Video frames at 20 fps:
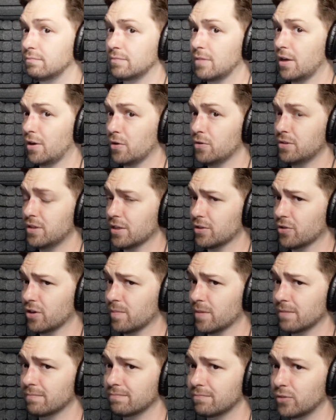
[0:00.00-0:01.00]
acoustic
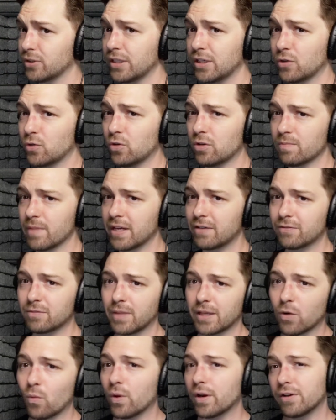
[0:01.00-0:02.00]
treatment. Really cool, made from
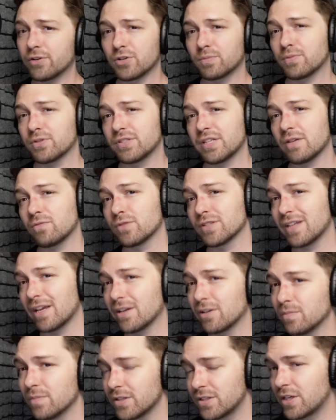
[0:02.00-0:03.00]
like 100%
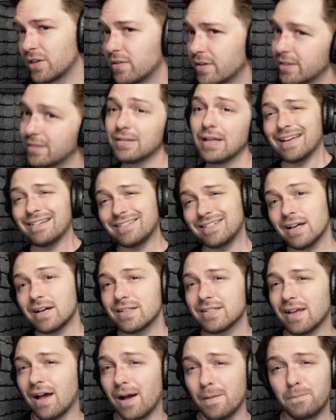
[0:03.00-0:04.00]
recycled material. It
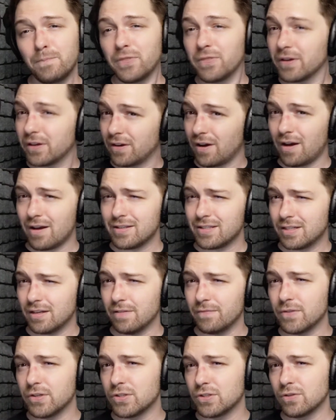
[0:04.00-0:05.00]
does up the cost
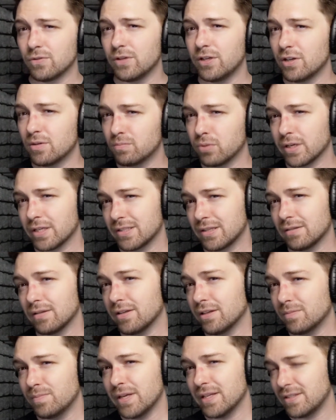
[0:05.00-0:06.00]
of the StudioBricks a
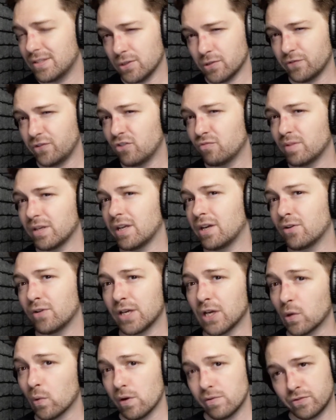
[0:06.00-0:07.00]
little bit, so if you've been
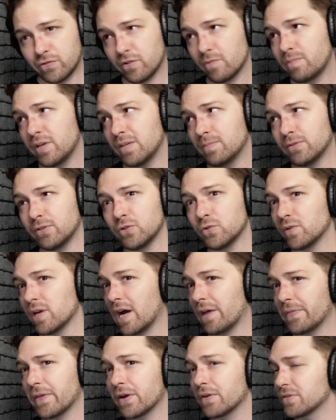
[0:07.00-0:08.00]
hearing quotes from people who
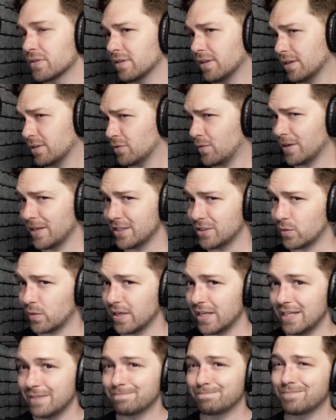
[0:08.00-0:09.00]
got theirs in like
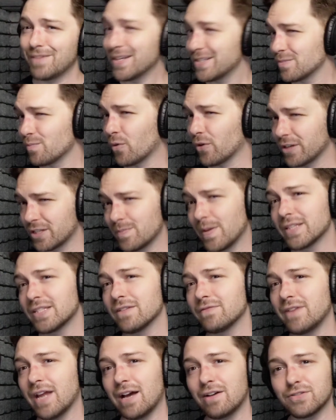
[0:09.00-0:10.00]
2020, it's more
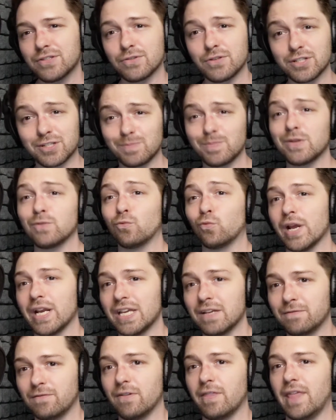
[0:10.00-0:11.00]
expensive now, so just be ready for